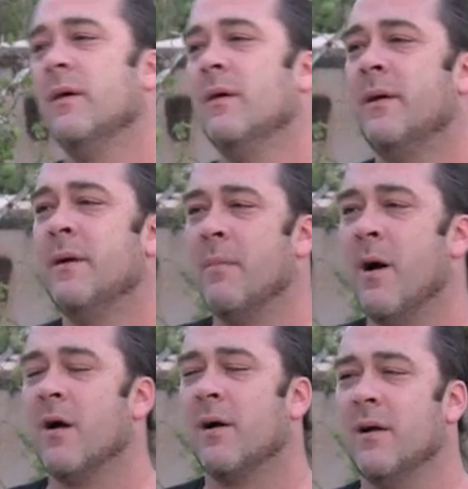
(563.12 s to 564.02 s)
in
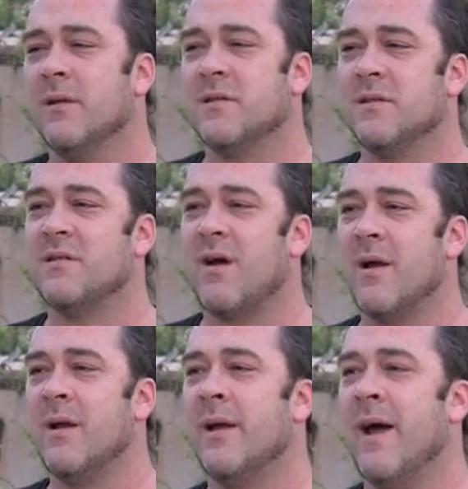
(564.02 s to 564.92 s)
America and in
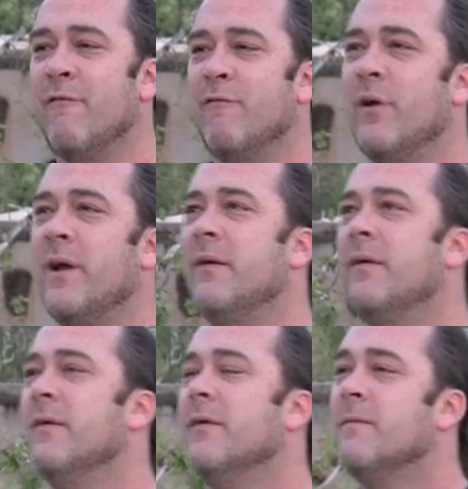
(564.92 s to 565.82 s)
society, every
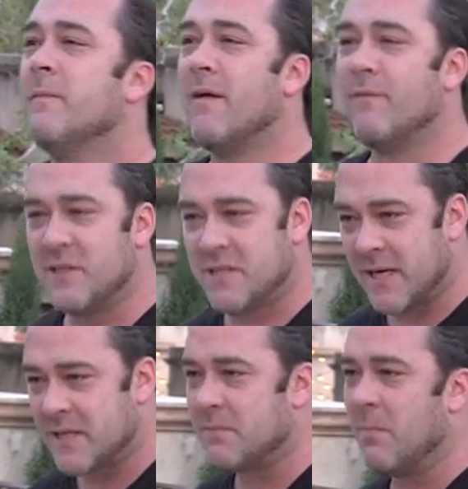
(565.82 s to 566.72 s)

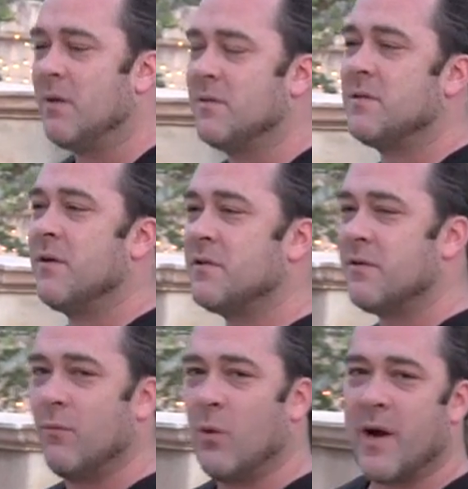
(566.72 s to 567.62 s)
6 months
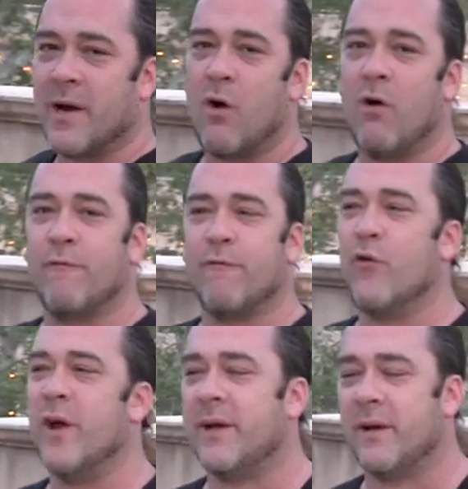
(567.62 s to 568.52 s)
there's what I call a
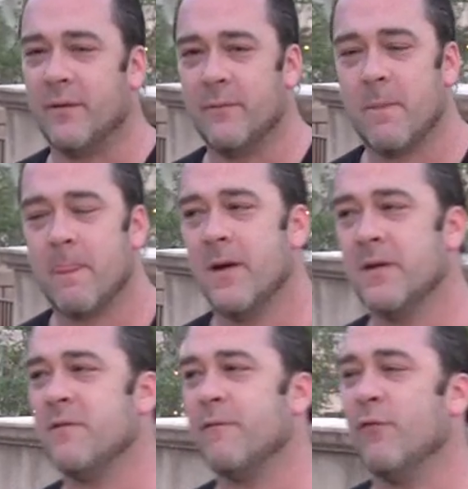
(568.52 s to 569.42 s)
freak.
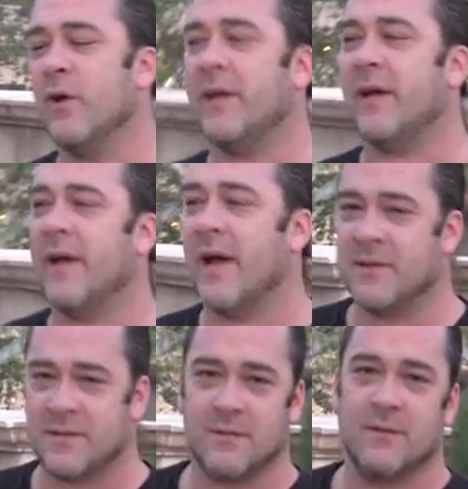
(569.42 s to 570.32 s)
It's a freak
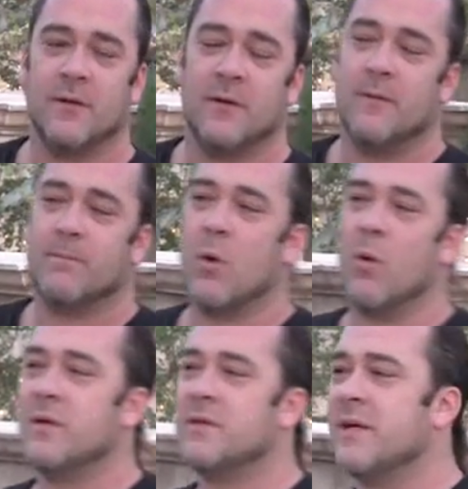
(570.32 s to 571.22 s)
case,
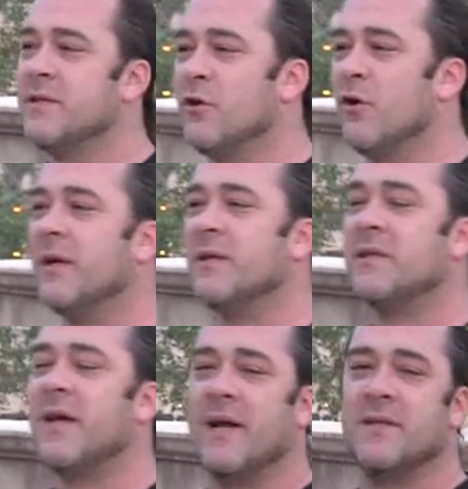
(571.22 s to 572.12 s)
or it's a
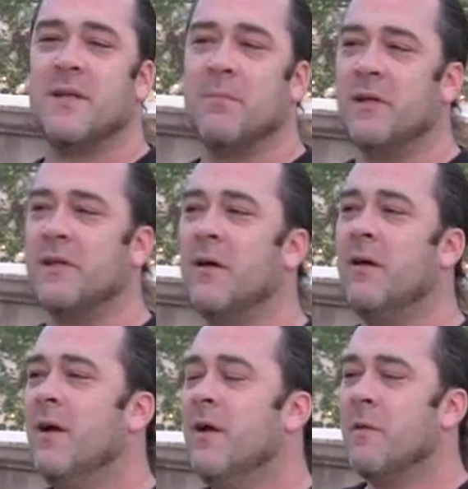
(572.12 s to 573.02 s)
circus case, something
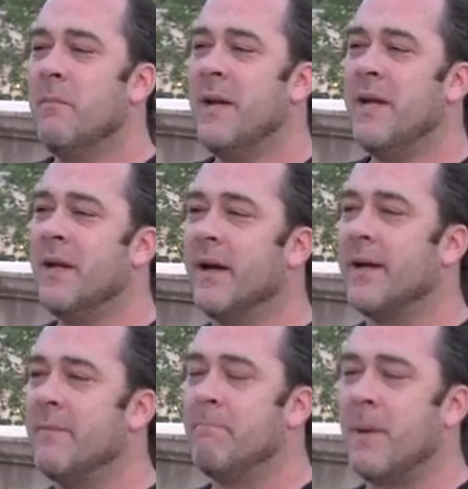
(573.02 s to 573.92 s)
that the media
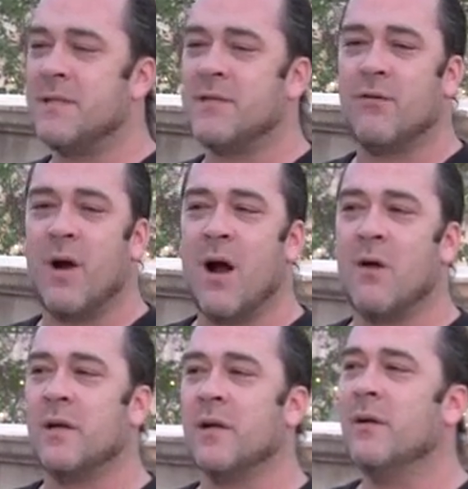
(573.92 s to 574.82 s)
can buzz
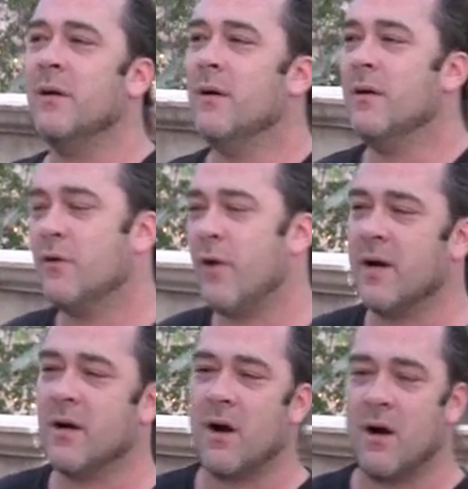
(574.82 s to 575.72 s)
around and
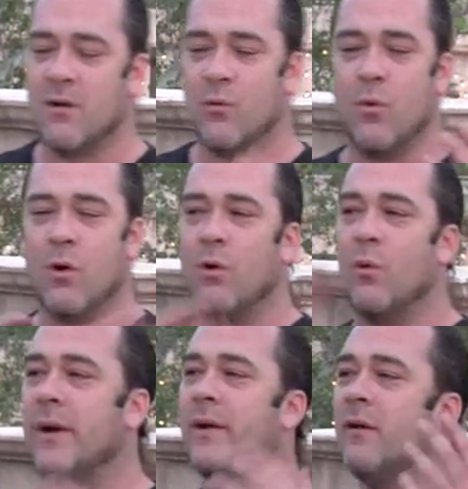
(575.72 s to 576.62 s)
create a kind of
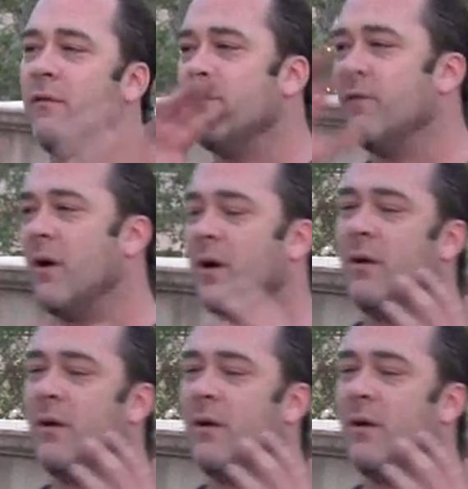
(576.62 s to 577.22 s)
whirlwind of